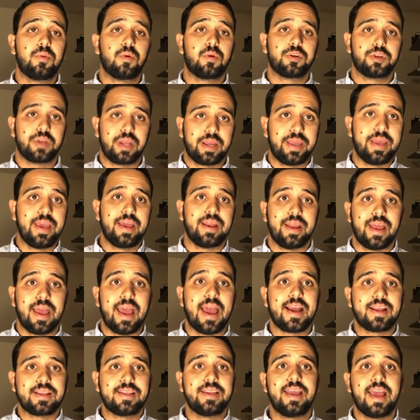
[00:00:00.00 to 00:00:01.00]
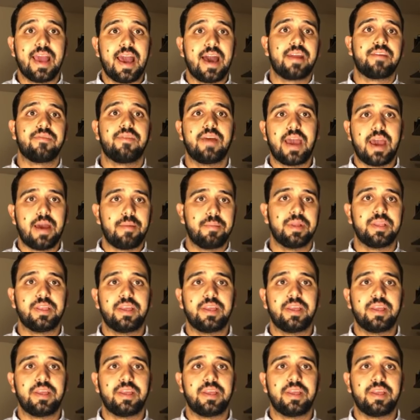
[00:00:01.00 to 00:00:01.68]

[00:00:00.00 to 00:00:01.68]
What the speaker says: are, again, acting out of habit.